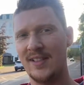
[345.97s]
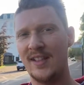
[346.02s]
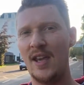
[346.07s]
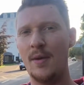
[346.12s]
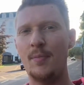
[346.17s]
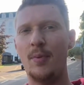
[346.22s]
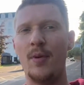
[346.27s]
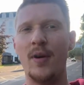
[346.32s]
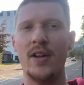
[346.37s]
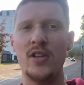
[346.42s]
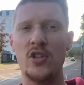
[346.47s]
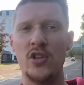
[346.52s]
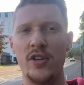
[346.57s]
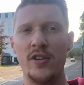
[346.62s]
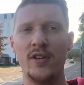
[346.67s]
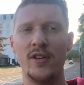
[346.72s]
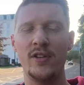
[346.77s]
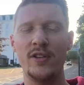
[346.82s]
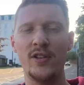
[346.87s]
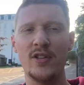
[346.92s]
keep watching,
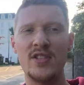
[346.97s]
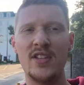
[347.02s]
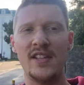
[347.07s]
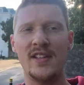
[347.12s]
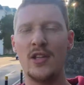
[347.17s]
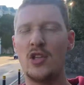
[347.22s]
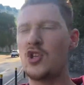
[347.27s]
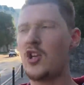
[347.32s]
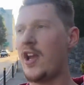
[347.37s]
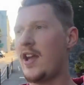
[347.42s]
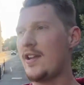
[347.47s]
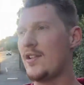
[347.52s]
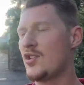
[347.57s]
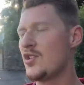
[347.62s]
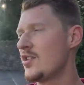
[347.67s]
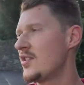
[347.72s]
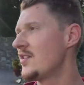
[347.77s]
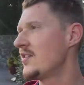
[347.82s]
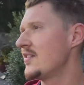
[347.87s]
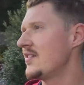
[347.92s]
you'll see the
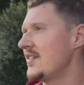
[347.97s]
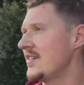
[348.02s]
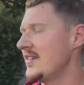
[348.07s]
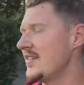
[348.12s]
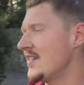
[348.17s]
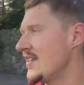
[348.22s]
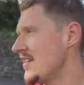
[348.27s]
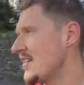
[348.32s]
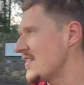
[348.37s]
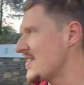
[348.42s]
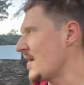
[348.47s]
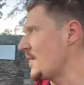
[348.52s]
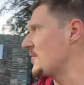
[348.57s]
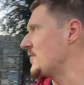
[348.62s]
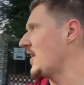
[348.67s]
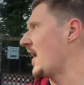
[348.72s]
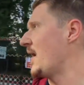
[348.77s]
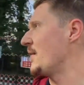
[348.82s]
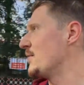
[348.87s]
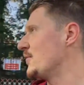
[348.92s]
change in
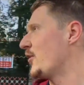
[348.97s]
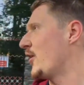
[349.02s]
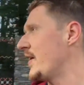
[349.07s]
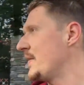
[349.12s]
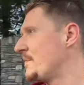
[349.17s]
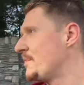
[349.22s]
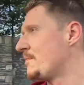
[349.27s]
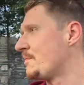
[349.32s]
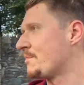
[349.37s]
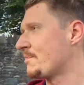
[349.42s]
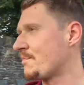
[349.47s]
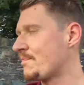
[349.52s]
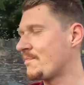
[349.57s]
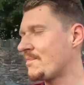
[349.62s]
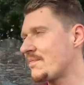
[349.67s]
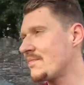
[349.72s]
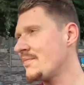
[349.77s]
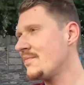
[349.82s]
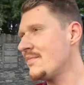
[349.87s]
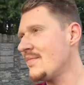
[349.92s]
some time, right?
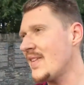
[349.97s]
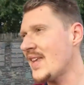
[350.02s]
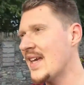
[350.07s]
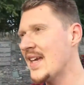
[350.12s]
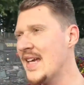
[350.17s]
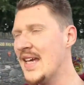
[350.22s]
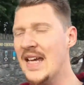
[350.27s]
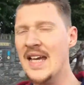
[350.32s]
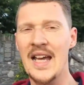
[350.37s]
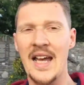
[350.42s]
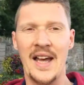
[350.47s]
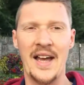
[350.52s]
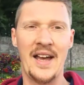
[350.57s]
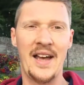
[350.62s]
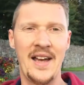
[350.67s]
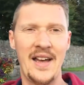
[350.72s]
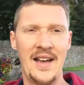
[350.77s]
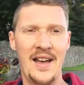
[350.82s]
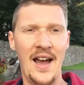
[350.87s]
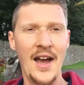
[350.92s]

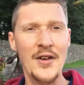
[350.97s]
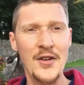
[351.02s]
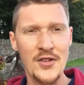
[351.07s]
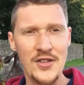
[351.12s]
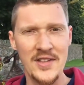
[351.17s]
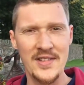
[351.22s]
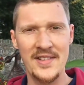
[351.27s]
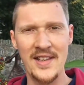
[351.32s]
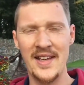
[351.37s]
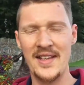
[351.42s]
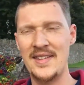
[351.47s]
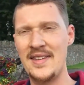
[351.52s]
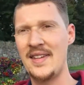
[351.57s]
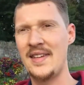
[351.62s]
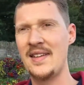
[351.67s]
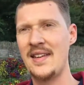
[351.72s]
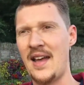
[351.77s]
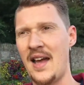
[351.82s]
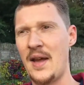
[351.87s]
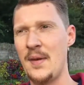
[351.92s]
Other than that,
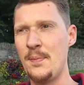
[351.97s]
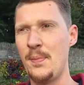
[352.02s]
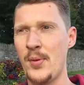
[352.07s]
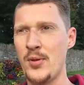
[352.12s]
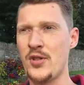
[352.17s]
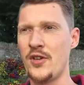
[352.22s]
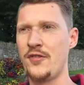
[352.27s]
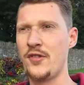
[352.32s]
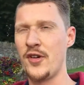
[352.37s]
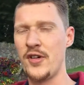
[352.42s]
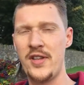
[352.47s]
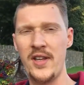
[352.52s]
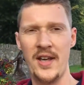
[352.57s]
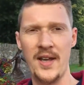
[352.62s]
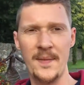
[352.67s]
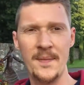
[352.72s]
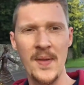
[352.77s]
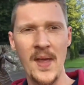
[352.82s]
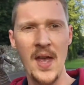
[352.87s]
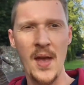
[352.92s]
I'm pushing for
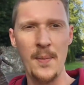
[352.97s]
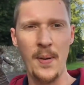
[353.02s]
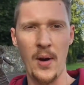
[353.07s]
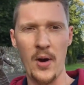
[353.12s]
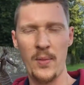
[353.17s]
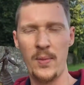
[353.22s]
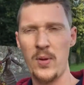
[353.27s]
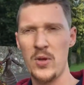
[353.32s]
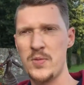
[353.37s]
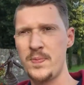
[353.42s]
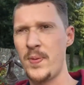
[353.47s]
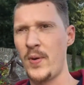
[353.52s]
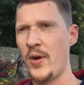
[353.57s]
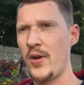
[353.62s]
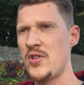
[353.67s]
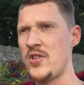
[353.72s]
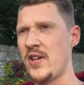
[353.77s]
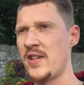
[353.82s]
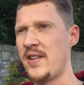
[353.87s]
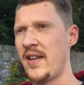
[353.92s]
the Powerballs
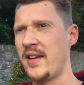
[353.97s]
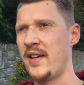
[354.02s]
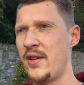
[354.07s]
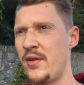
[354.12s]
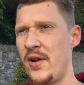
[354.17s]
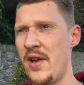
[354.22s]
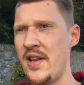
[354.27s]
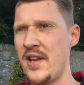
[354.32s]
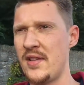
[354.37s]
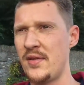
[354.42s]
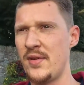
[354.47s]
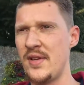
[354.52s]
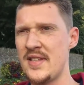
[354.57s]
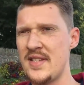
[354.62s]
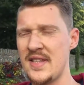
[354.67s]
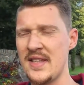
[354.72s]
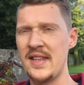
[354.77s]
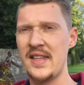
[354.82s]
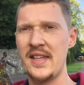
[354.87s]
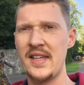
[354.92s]
project. I created
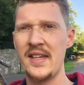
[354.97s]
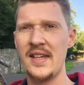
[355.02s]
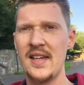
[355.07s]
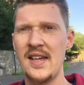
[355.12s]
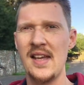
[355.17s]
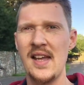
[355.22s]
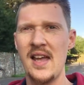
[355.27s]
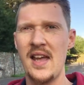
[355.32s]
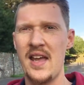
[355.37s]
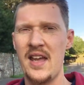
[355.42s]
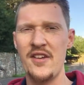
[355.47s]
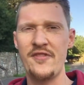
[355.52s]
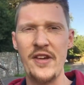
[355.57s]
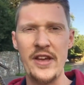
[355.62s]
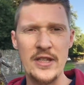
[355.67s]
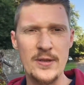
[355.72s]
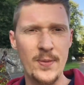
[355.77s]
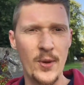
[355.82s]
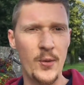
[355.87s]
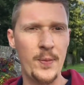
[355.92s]
recently a
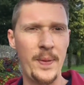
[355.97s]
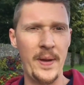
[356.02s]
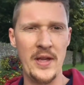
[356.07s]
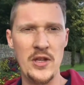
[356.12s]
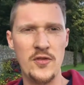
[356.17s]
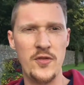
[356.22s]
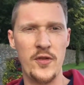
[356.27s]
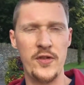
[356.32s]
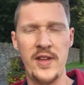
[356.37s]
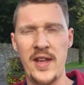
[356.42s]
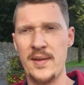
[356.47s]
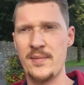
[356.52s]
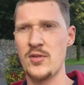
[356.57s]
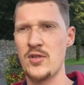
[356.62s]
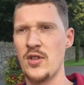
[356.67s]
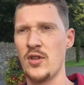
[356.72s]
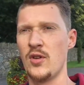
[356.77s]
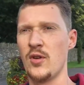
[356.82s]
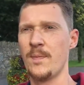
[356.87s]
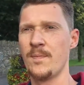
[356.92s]
Facebook page for them,
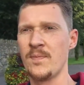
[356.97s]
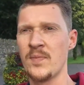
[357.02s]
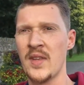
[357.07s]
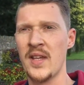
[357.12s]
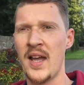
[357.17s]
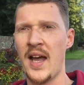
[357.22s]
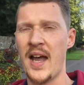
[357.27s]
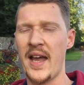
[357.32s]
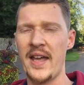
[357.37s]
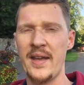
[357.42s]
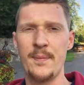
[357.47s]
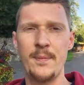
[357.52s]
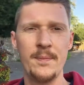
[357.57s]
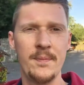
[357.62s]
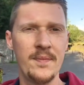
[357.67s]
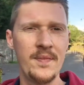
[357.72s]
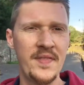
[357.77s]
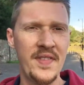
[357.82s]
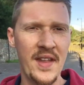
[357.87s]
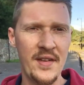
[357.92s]
so I have
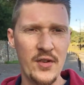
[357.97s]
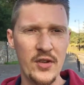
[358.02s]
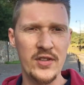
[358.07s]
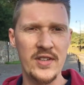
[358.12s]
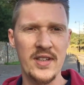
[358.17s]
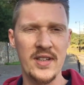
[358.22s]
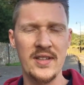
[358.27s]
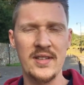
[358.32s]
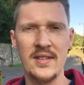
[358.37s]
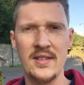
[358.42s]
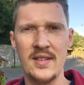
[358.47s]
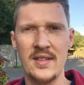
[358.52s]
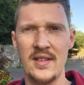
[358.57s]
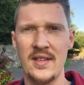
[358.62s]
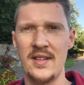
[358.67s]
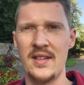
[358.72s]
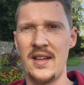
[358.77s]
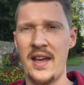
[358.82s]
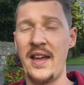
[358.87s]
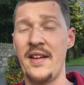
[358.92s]
never done
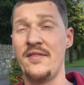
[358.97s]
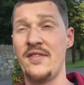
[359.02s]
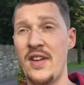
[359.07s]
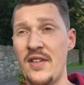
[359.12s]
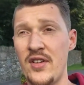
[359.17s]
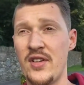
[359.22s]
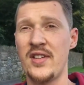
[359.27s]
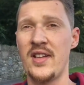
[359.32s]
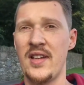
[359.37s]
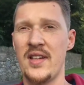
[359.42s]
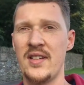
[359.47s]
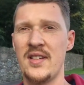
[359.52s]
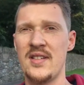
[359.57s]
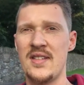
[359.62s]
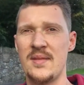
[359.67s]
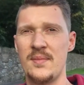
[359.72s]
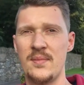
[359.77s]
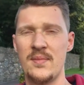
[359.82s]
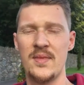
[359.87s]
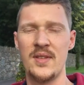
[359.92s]

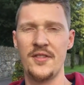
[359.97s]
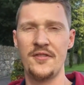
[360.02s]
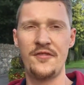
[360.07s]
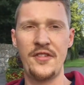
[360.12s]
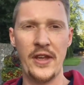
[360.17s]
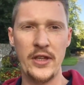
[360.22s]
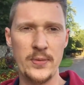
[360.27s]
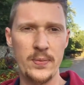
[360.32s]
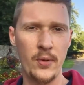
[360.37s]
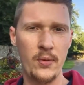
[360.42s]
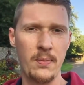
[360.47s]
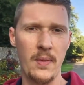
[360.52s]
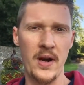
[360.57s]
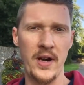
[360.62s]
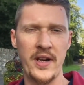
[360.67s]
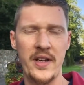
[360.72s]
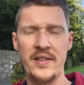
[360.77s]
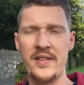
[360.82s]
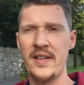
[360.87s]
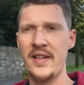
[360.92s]
some Facebook
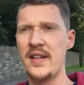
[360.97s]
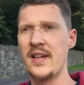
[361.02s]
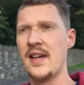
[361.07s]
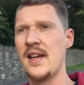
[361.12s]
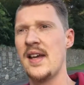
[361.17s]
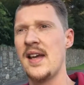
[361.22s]
marketing,